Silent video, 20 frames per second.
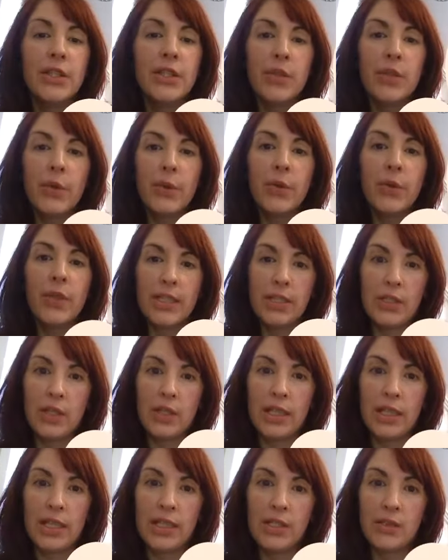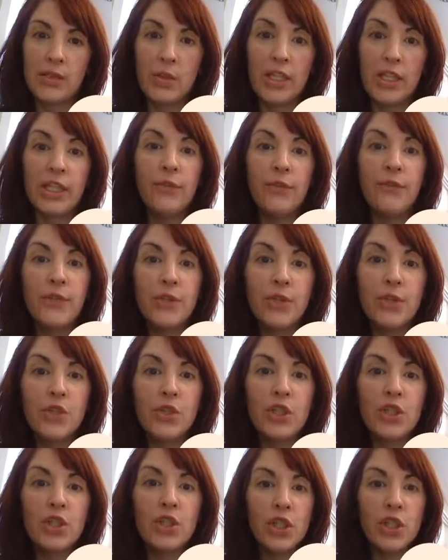So let's look at this one.
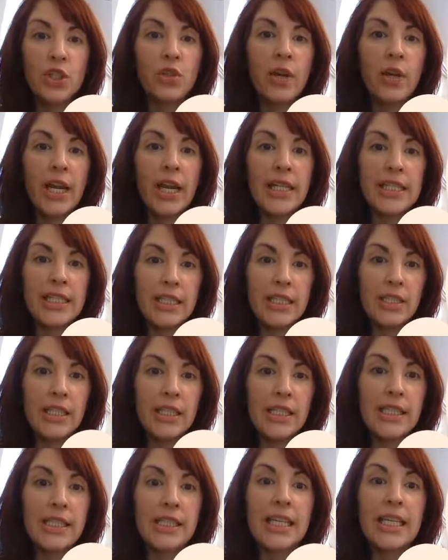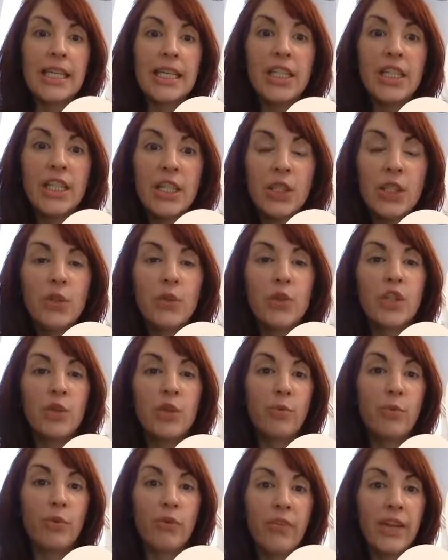Confucian gender ideas continue
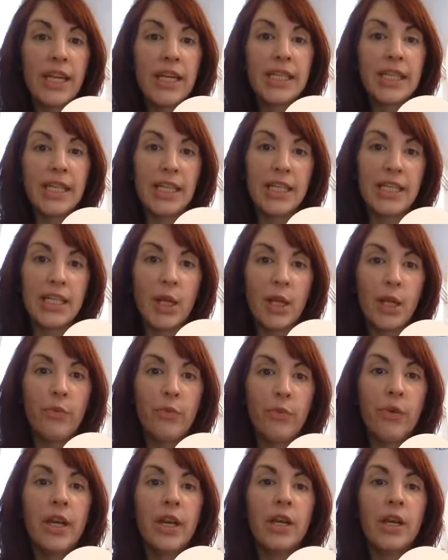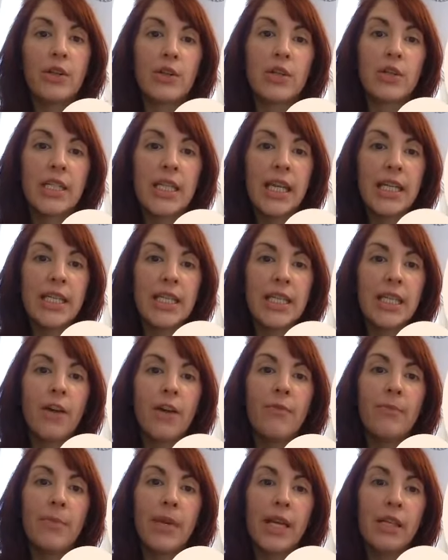to pervade contemporary understanding
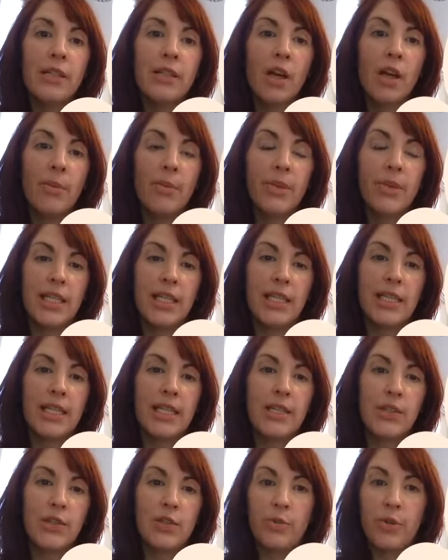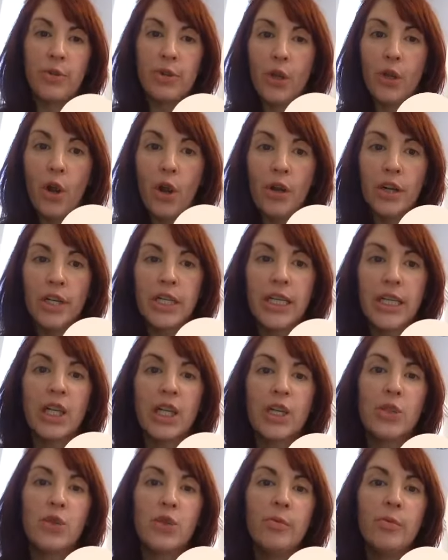of male dominance and superiority,
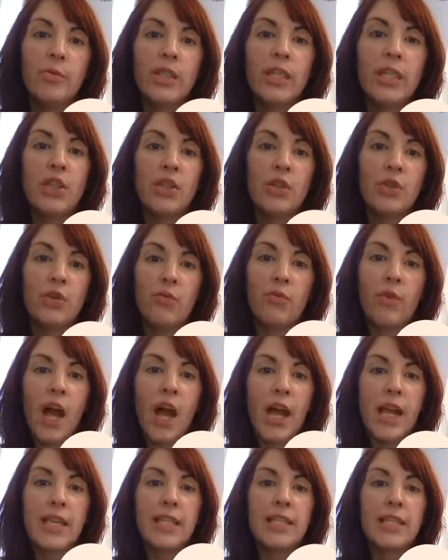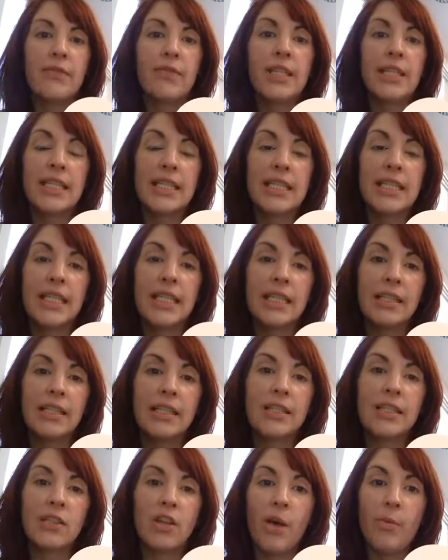contributing to the rise of a
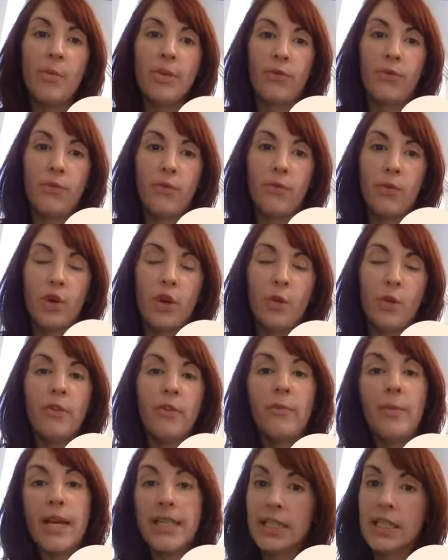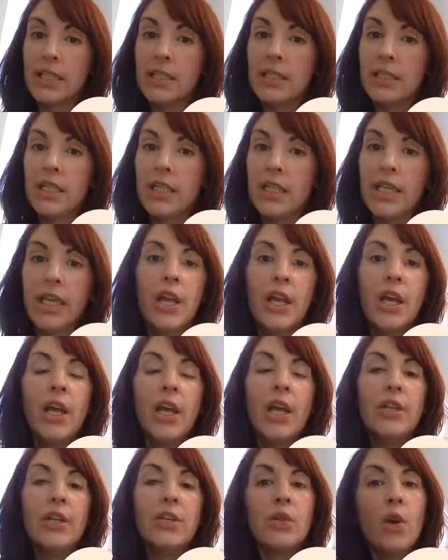distinctly dominant form of masculinity.
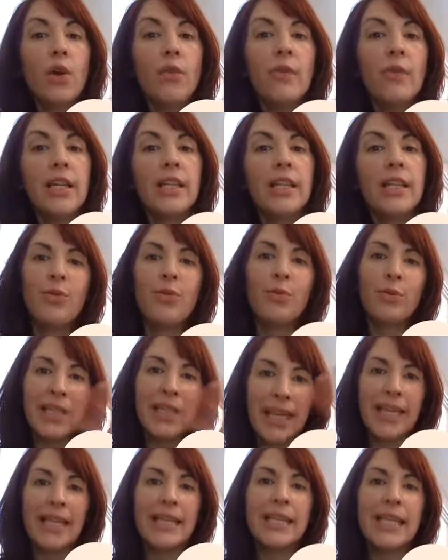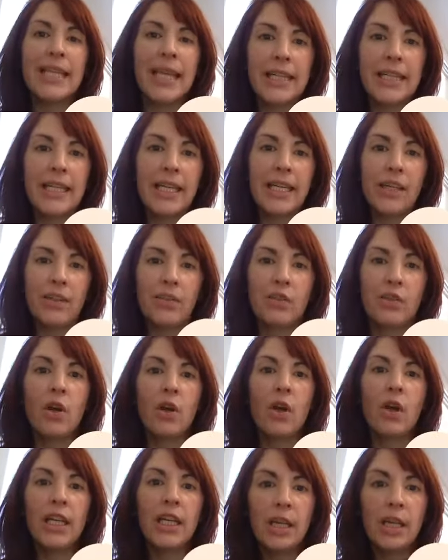So already there we're getting that link. They're
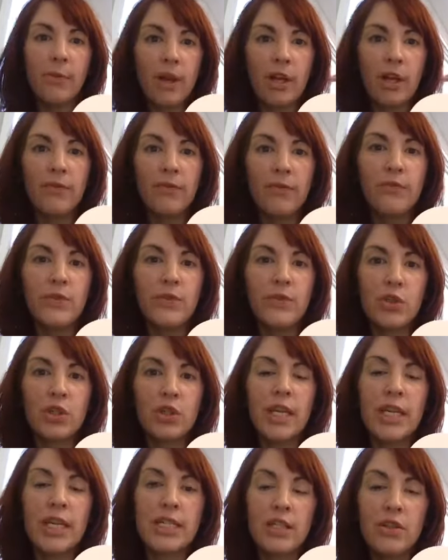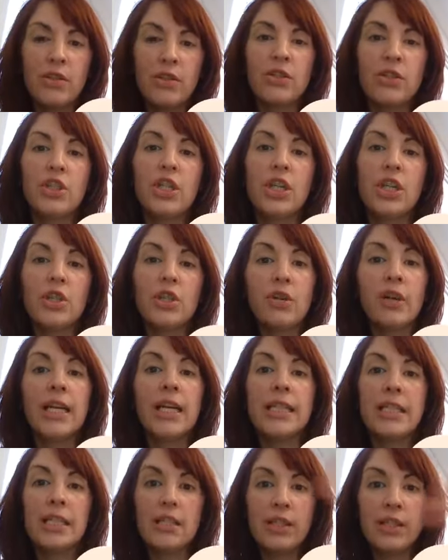talking about Confucian gender
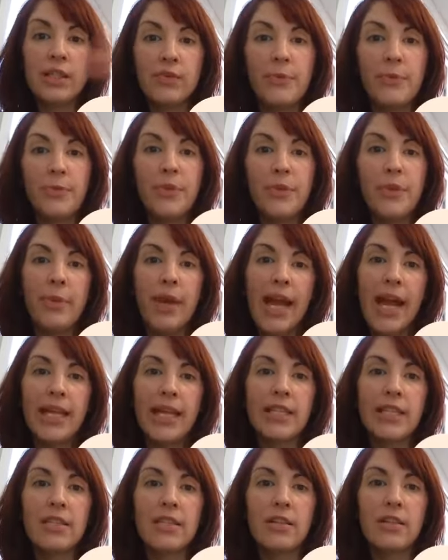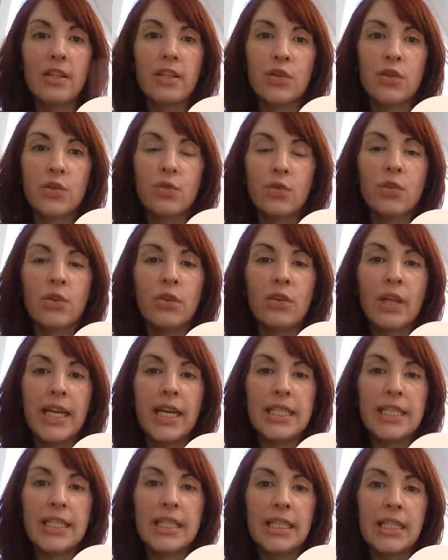ideals from the past, the historical
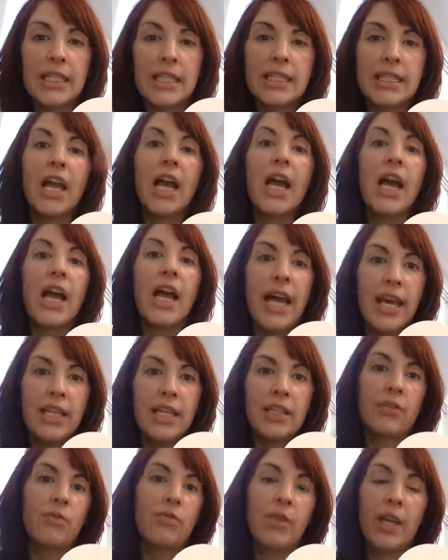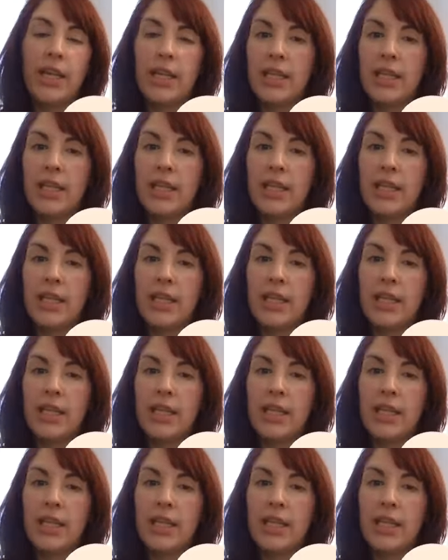ideas, and